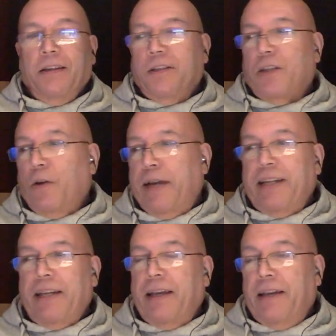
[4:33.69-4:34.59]
So I
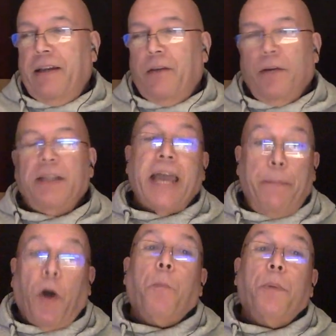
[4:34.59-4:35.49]
had a, you know, a
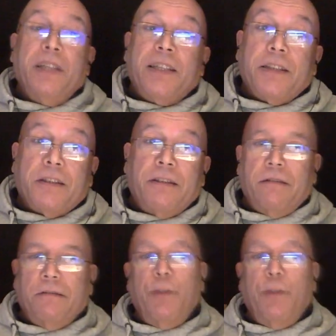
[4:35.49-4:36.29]
tape op, an assistant.